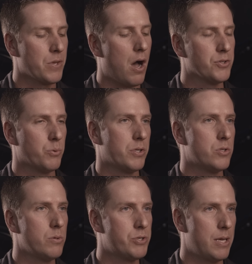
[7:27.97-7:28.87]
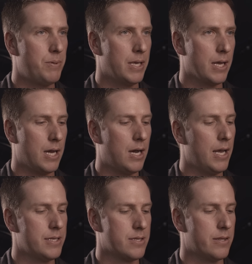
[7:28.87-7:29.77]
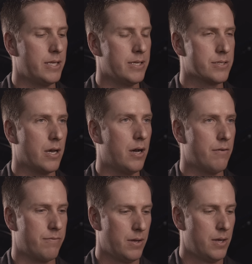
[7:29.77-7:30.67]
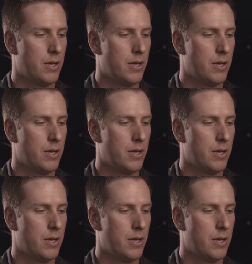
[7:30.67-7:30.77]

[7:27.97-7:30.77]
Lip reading: Also with the tube shaping, it's the things of